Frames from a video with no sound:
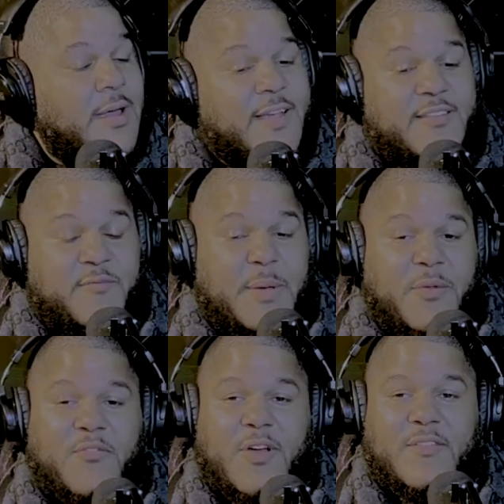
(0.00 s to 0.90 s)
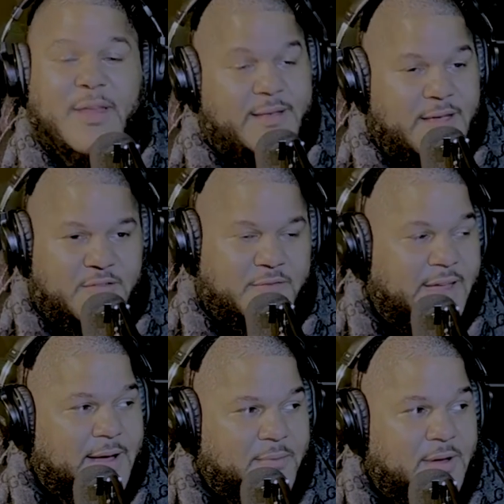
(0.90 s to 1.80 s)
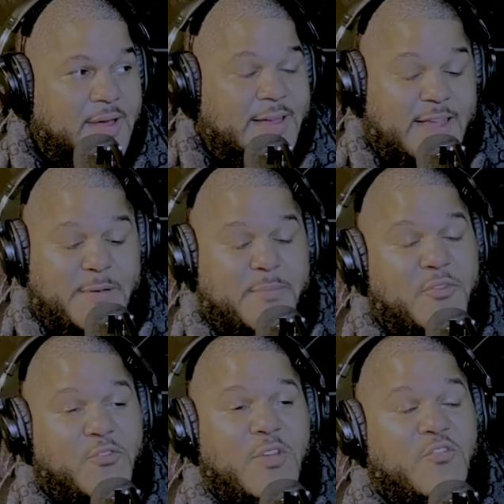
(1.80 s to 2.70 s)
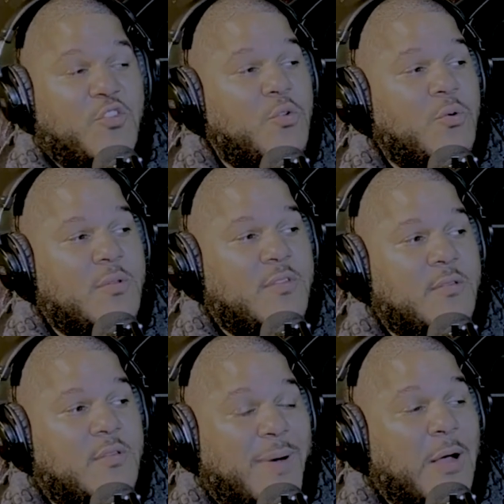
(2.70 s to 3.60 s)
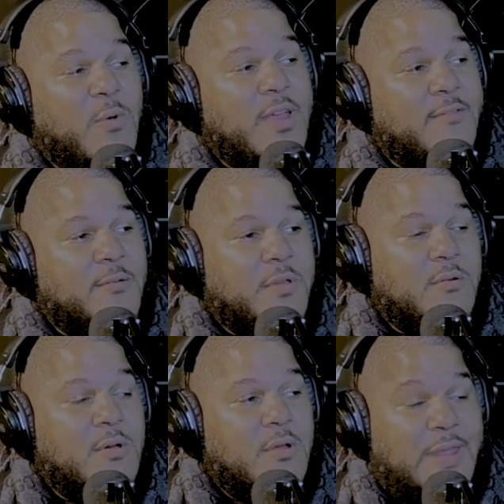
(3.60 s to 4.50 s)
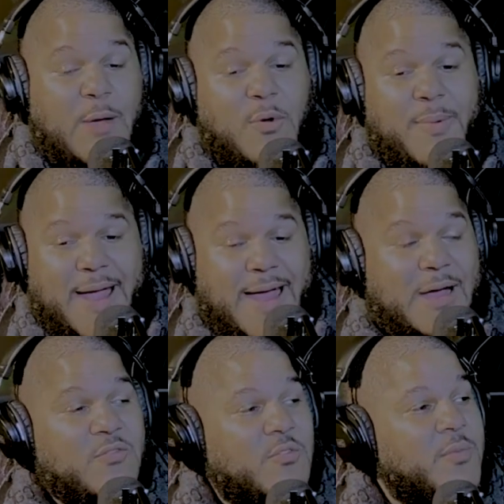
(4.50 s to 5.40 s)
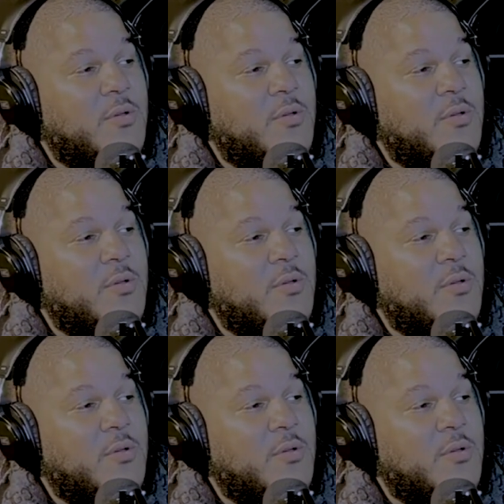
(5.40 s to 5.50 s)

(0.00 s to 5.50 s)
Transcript: Because if people trust, here's a fact, bro. If people trust you to buy weed from you, they will buy a house from you.